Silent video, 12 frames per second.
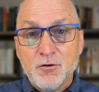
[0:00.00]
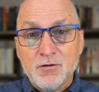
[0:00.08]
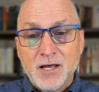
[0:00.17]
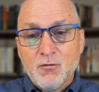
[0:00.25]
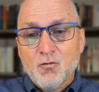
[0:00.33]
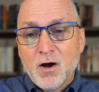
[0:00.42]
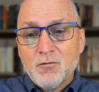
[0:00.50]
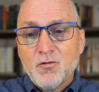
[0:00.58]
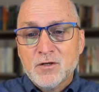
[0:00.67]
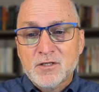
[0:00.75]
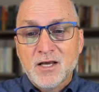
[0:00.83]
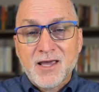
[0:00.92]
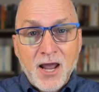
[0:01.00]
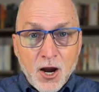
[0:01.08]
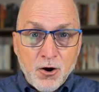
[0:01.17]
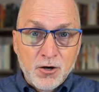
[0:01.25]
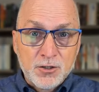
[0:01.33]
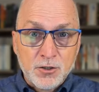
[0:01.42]
like what was the
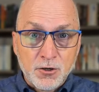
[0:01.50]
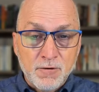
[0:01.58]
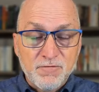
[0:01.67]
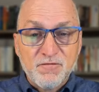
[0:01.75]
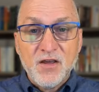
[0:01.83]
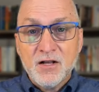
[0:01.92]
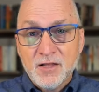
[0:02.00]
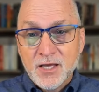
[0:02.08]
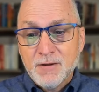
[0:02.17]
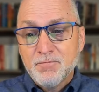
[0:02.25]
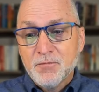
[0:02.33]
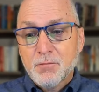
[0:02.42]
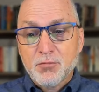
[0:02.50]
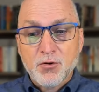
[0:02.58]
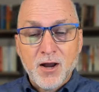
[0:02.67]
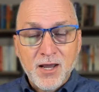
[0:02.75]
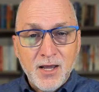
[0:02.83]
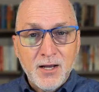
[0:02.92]
character feeling,
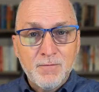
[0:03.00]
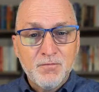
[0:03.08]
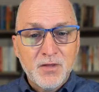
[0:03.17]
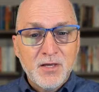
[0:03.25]
praying?